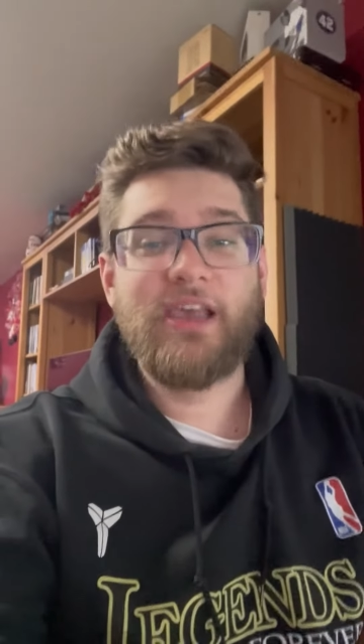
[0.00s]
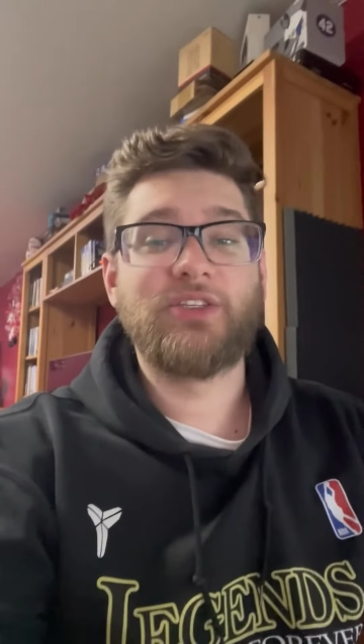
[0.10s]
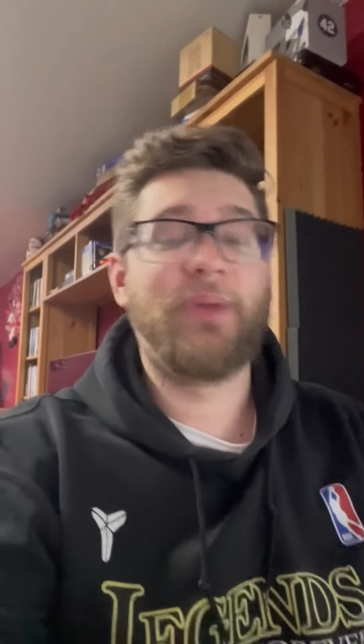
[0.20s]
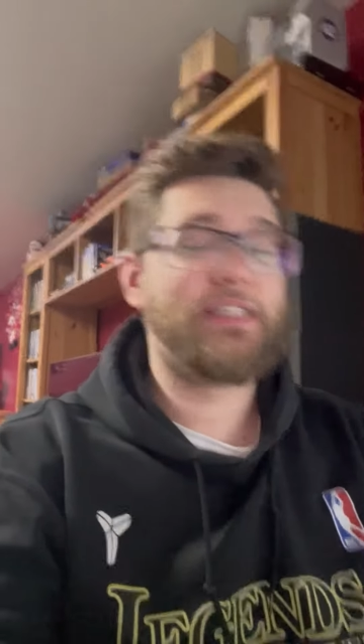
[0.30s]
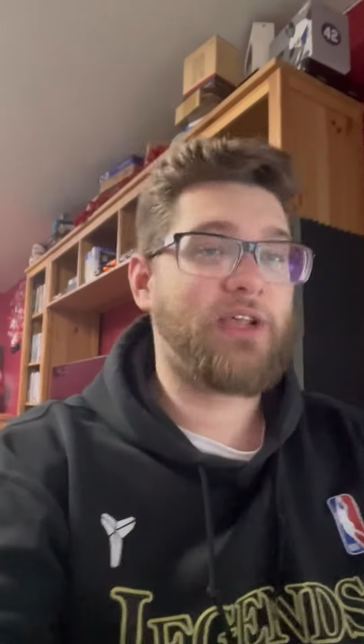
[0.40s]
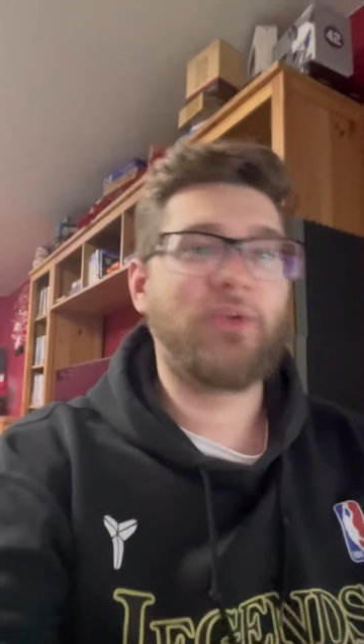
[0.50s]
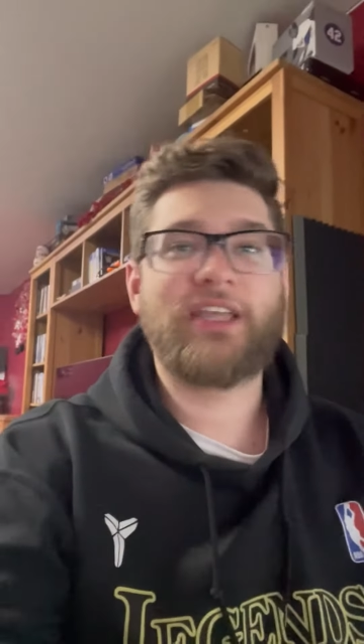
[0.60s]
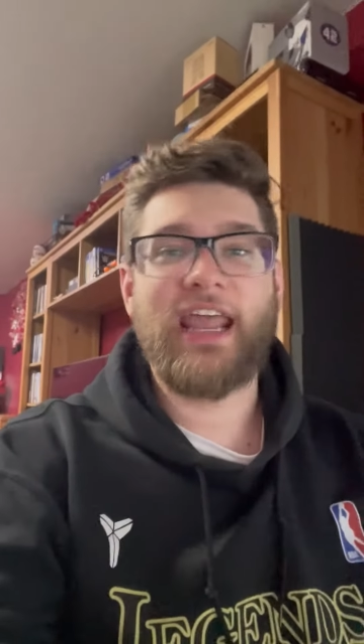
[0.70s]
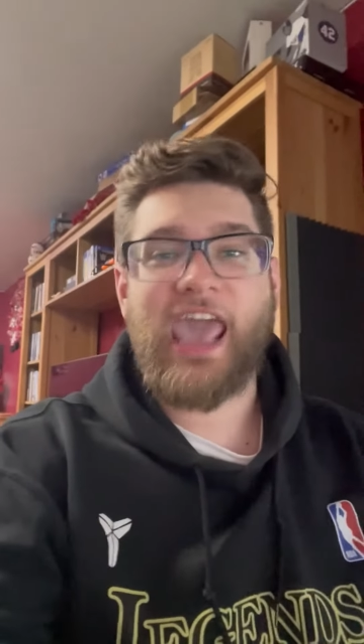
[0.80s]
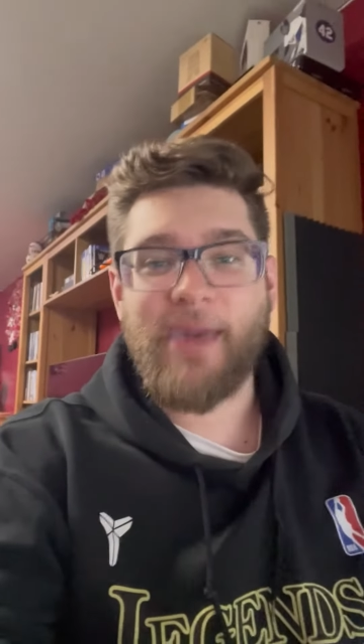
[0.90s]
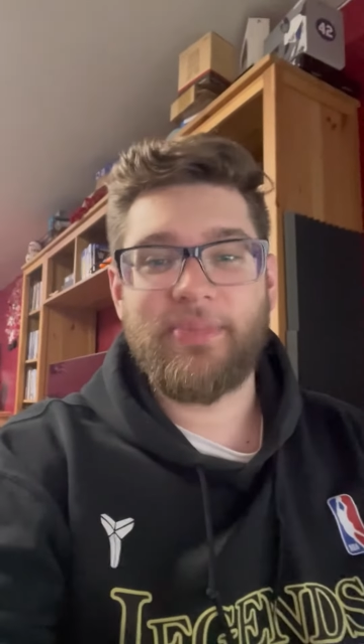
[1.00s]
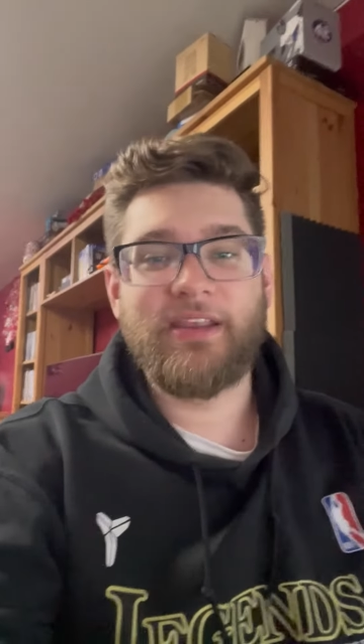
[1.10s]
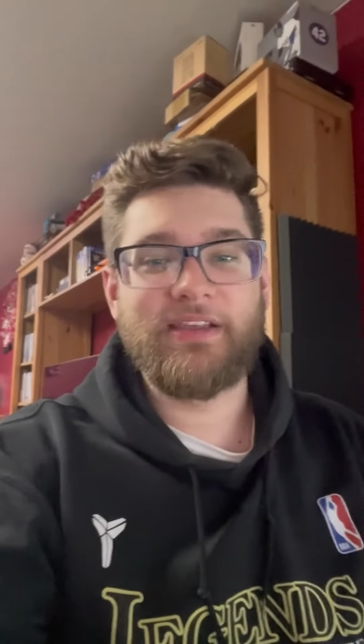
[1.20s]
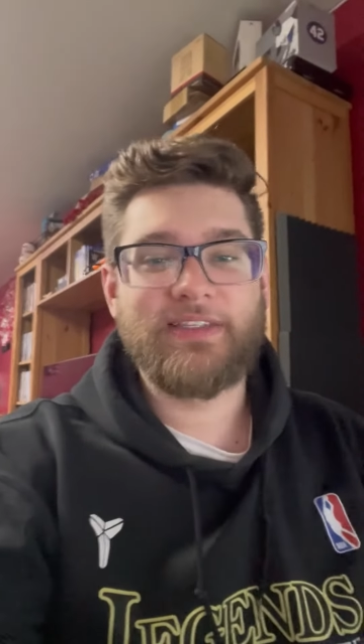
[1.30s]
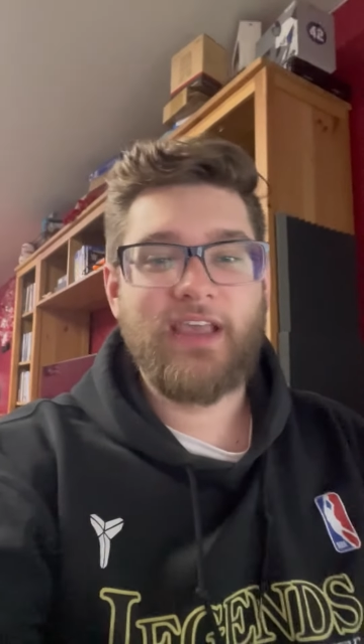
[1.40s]
So basically what's going to happen
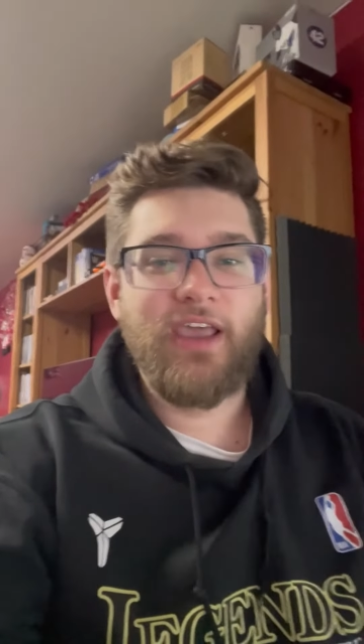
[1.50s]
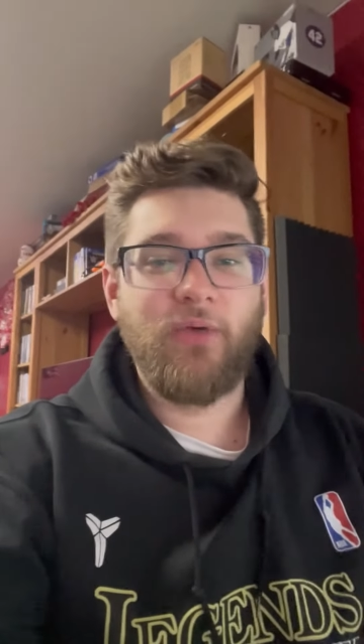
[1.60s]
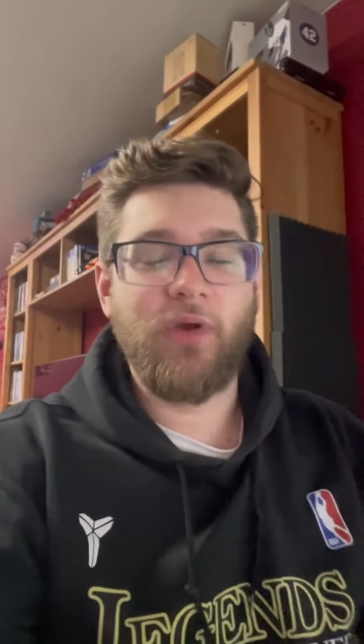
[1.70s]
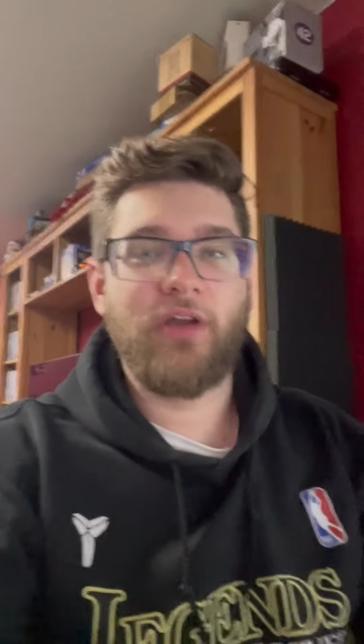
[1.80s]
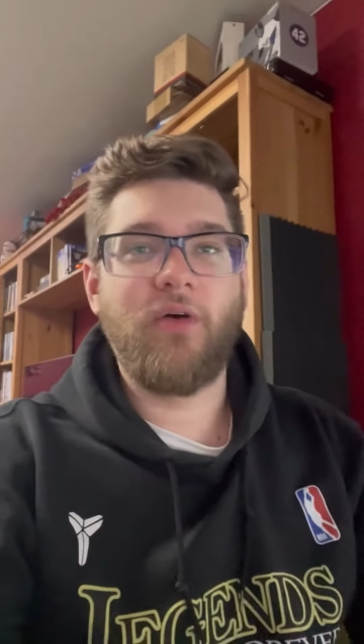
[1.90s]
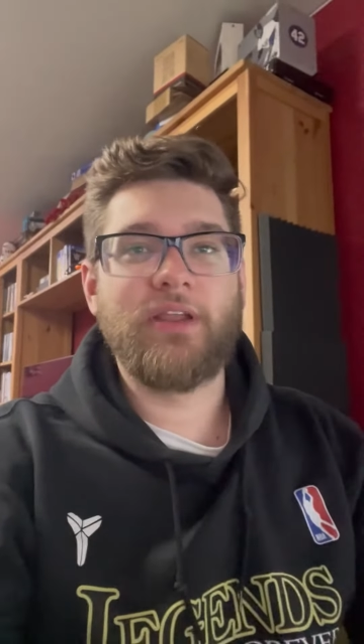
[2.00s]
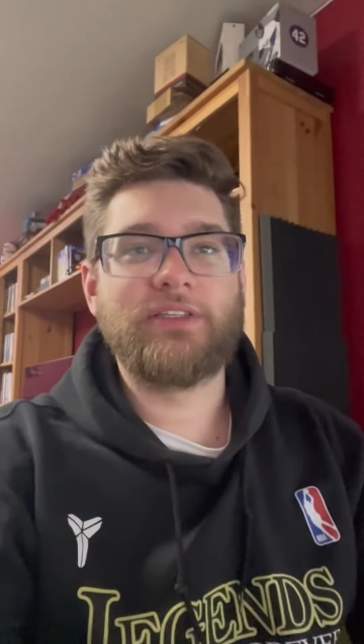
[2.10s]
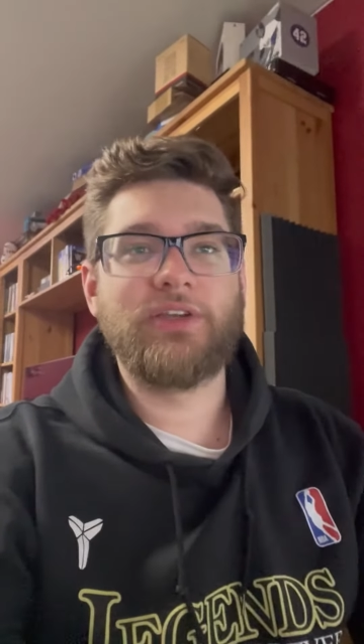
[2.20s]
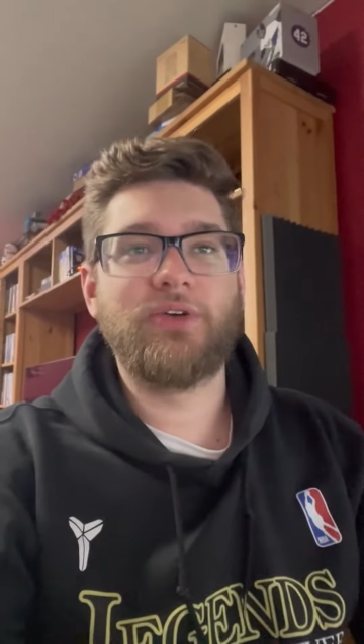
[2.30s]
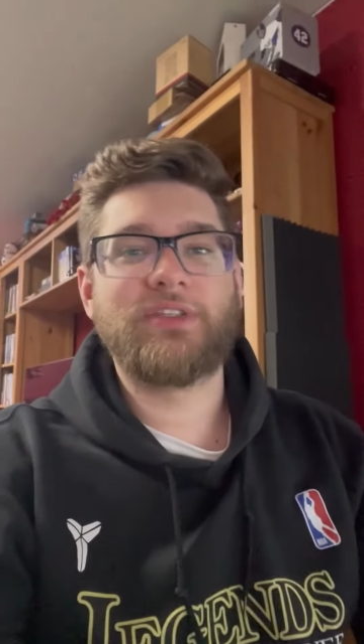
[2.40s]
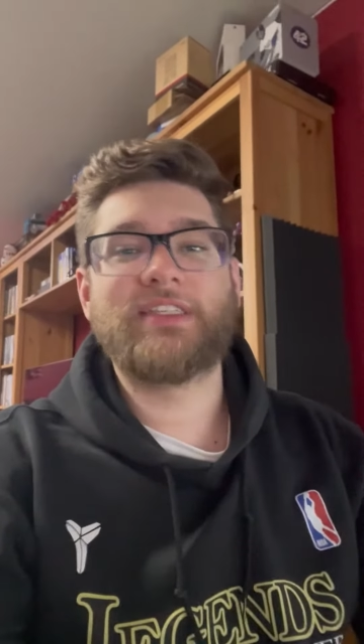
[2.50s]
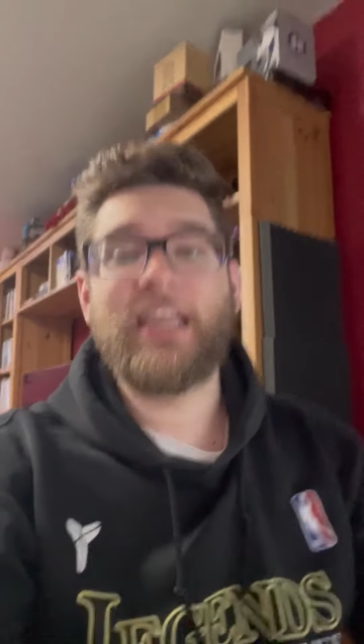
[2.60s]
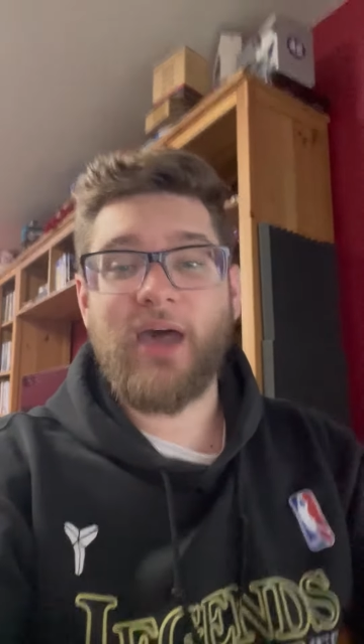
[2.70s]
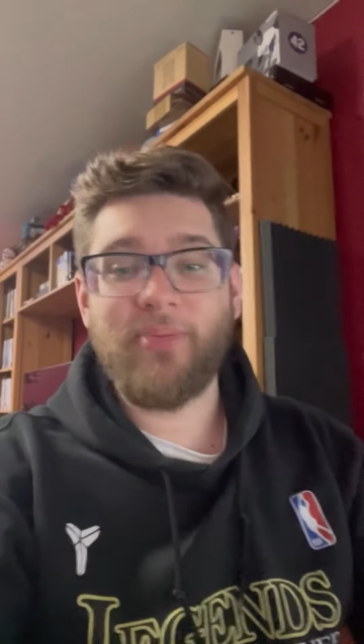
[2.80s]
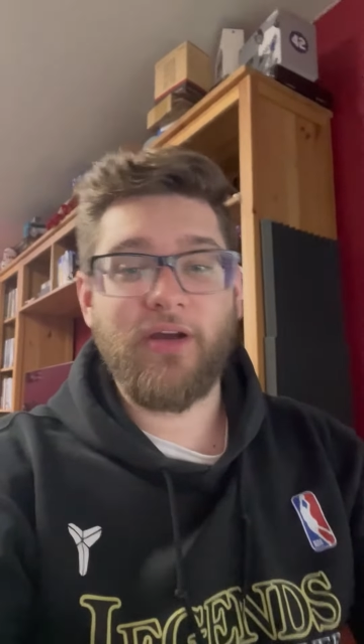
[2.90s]
is we're going to sync
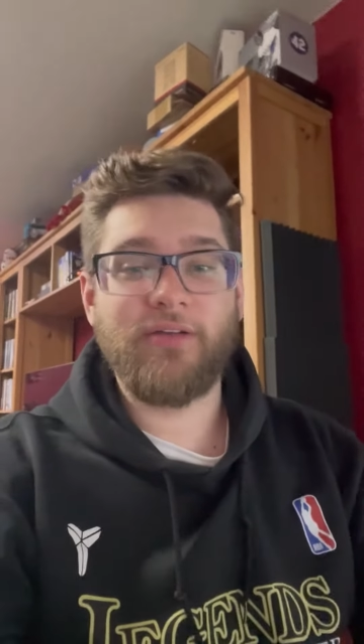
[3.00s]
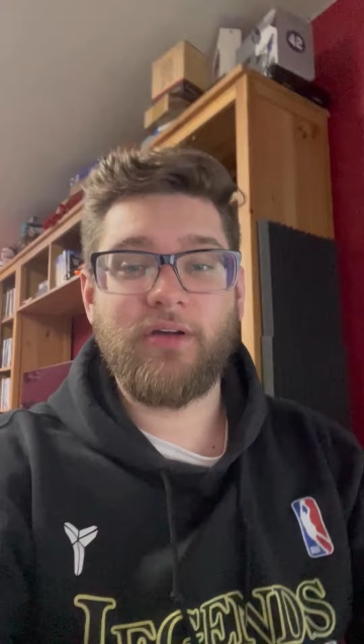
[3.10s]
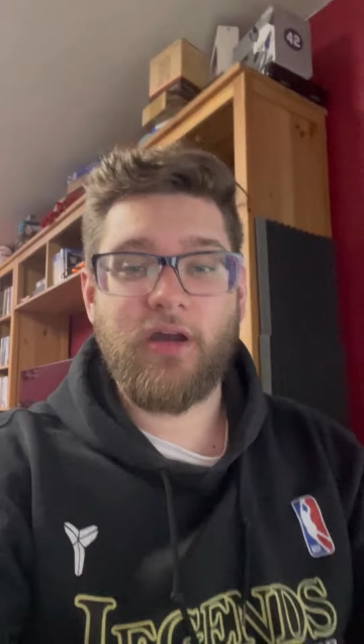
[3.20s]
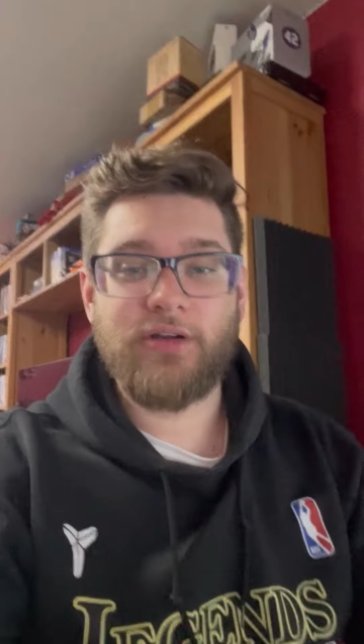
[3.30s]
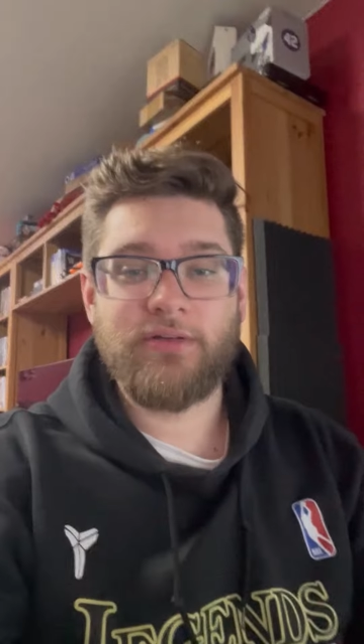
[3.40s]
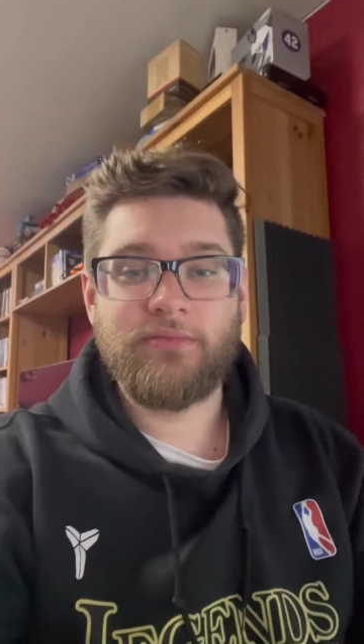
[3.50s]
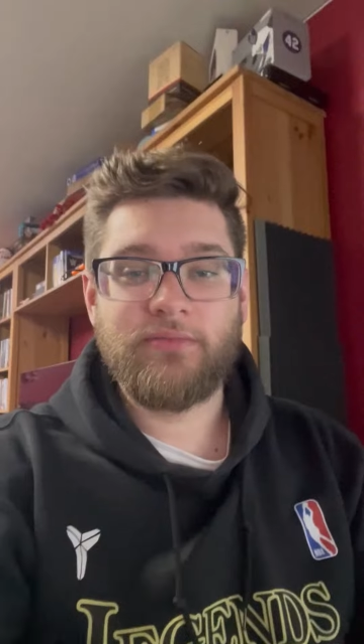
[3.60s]
up our